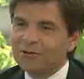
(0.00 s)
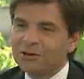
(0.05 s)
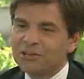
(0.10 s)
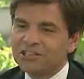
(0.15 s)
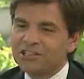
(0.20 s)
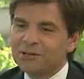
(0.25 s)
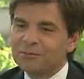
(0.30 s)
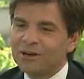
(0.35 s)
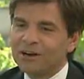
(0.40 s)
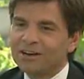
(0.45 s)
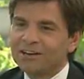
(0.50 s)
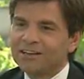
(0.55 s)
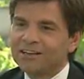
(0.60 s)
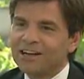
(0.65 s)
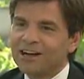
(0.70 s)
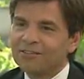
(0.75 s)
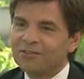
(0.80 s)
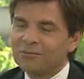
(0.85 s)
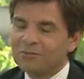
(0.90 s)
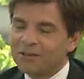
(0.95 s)
question to the American
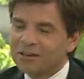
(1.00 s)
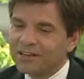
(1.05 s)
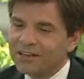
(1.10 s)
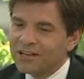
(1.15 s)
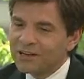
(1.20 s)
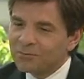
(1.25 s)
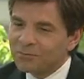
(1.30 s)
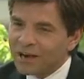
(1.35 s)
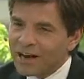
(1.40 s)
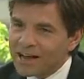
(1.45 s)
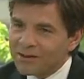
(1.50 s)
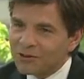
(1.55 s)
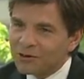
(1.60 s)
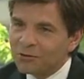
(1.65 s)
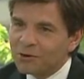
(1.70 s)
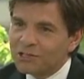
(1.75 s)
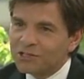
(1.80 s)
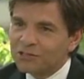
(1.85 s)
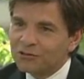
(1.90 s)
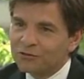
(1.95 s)
government, but I have a
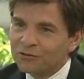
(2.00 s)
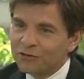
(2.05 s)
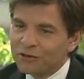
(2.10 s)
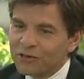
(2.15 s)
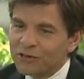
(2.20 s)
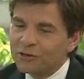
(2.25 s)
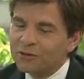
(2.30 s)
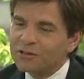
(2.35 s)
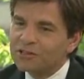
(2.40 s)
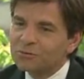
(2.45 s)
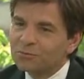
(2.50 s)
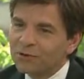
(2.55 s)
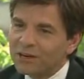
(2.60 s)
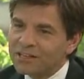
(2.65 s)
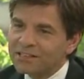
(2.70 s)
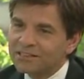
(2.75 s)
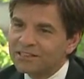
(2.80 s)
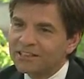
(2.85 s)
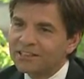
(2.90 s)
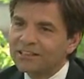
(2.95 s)
question for you as
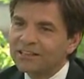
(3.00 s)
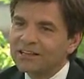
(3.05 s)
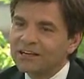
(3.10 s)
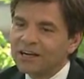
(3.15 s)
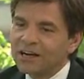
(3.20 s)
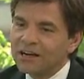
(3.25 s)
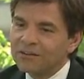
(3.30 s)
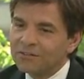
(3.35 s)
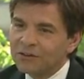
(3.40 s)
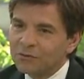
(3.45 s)
president of